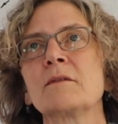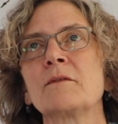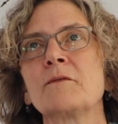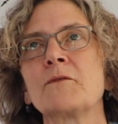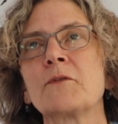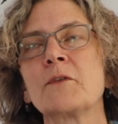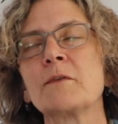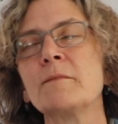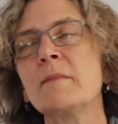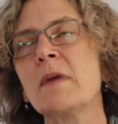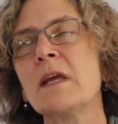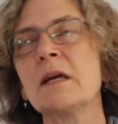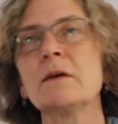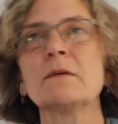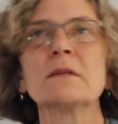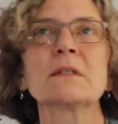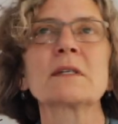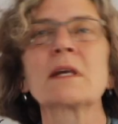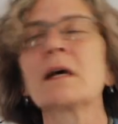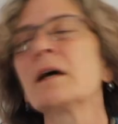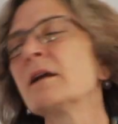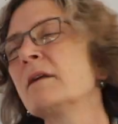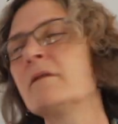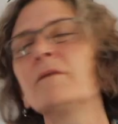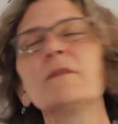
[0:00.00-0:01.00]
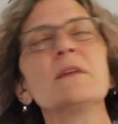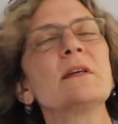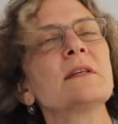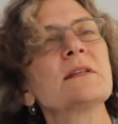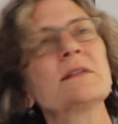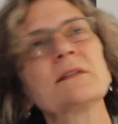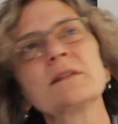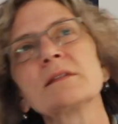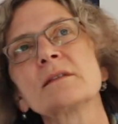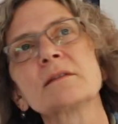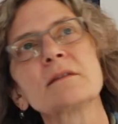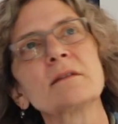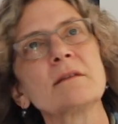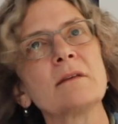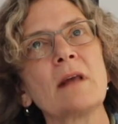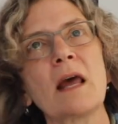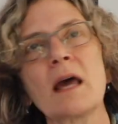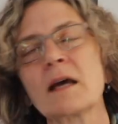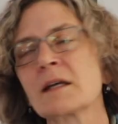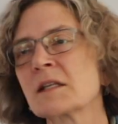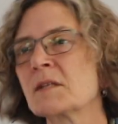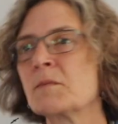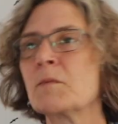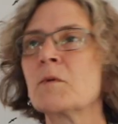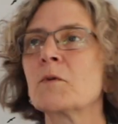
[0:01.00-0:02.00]
for me, it was kind of this
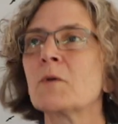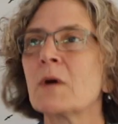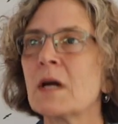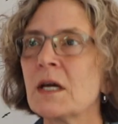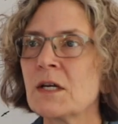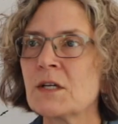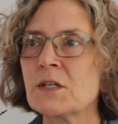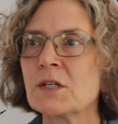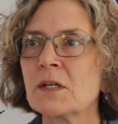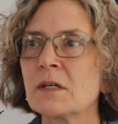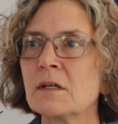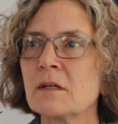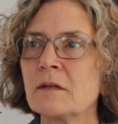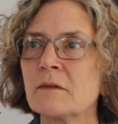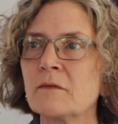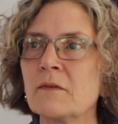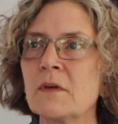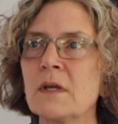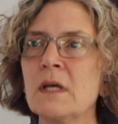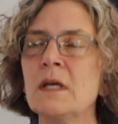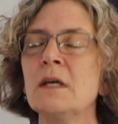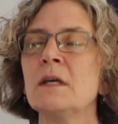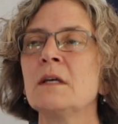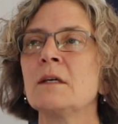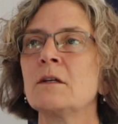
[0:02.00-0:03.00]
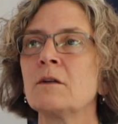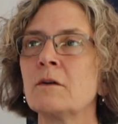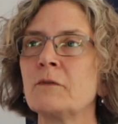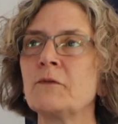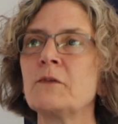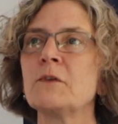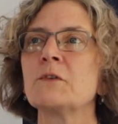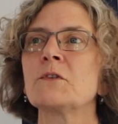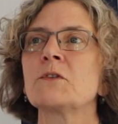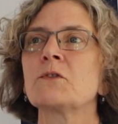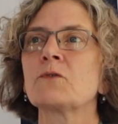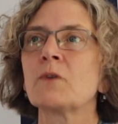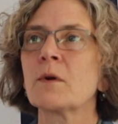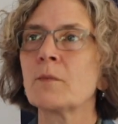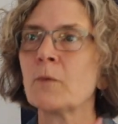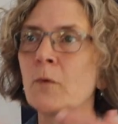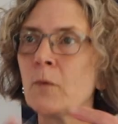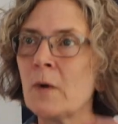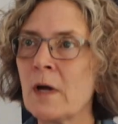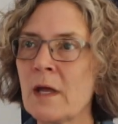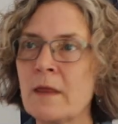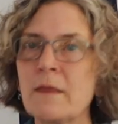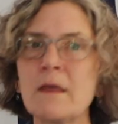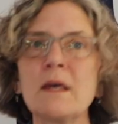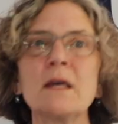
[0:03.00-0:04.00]
exploration of, you know, if you strip
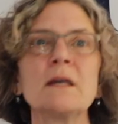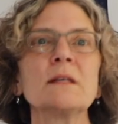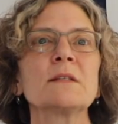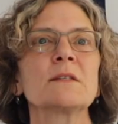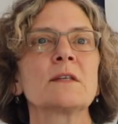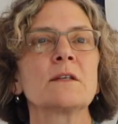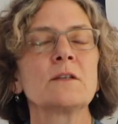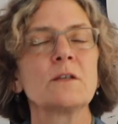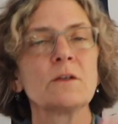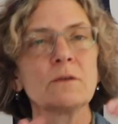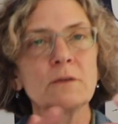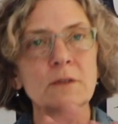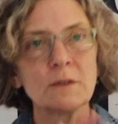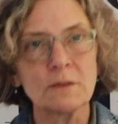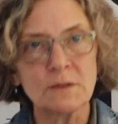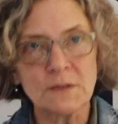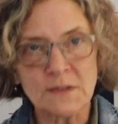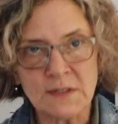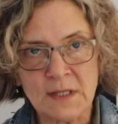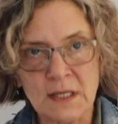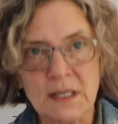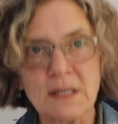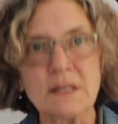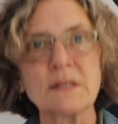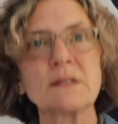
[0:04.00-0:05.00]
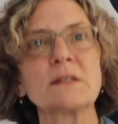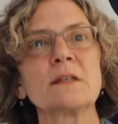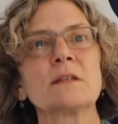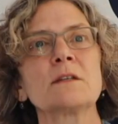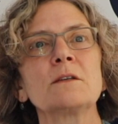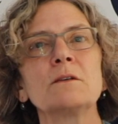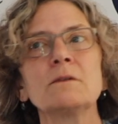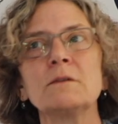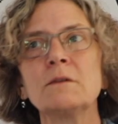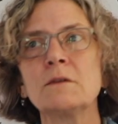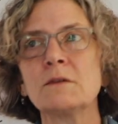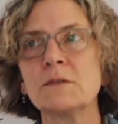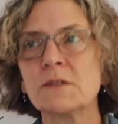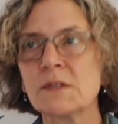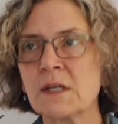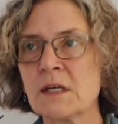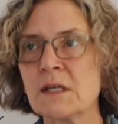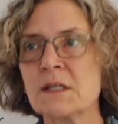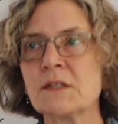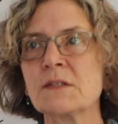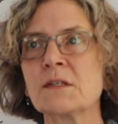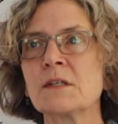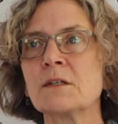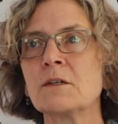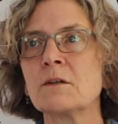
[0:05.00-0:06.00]
away this and you lose this and you lose
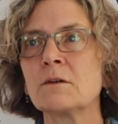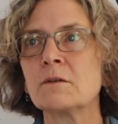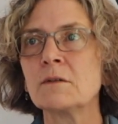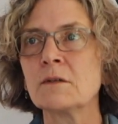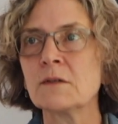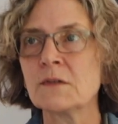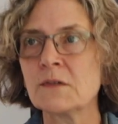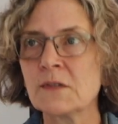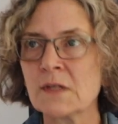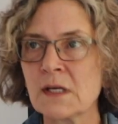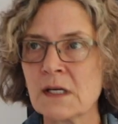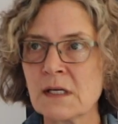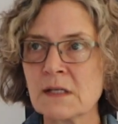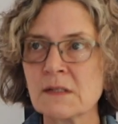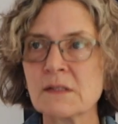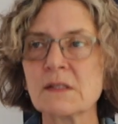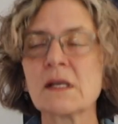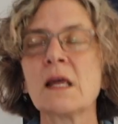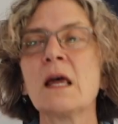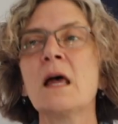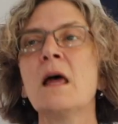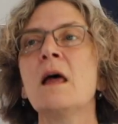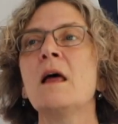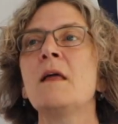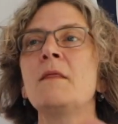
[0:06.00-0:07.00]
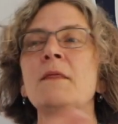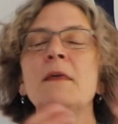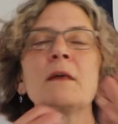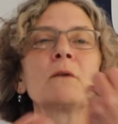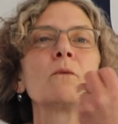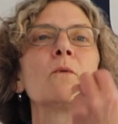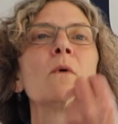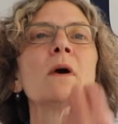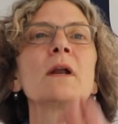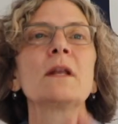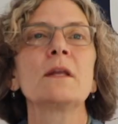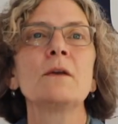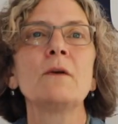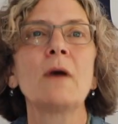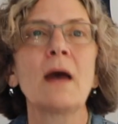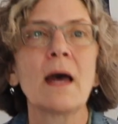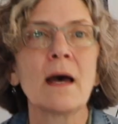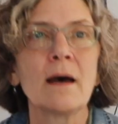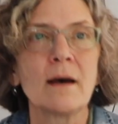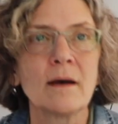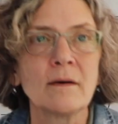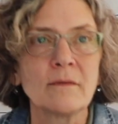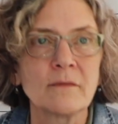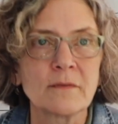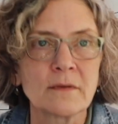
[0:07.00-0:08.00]
this and you lose this, then what do you
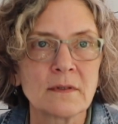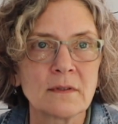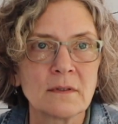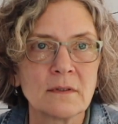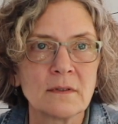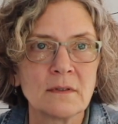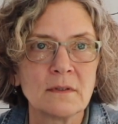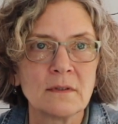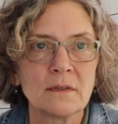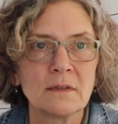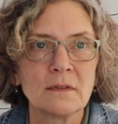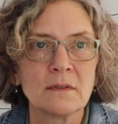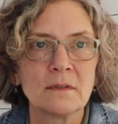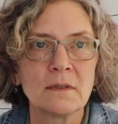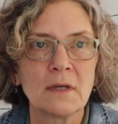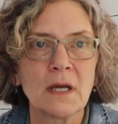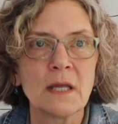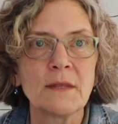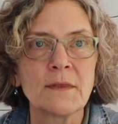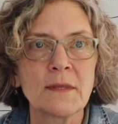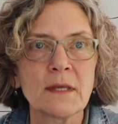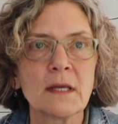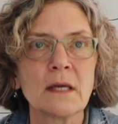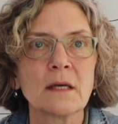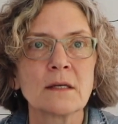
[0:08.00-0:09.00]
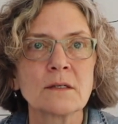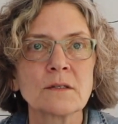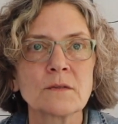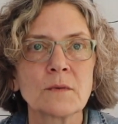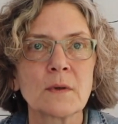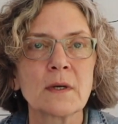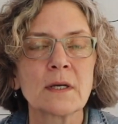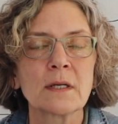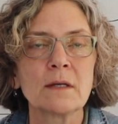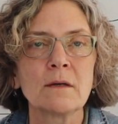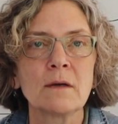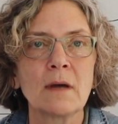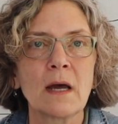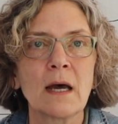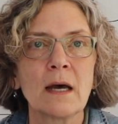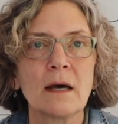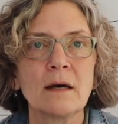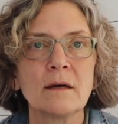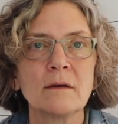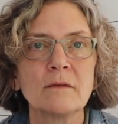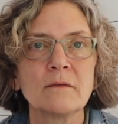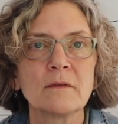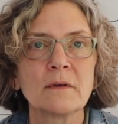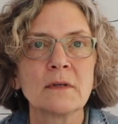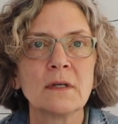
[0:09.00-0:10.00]
have? At the end, what do you
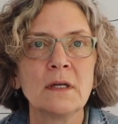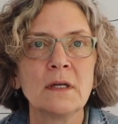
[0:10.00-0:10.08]
have?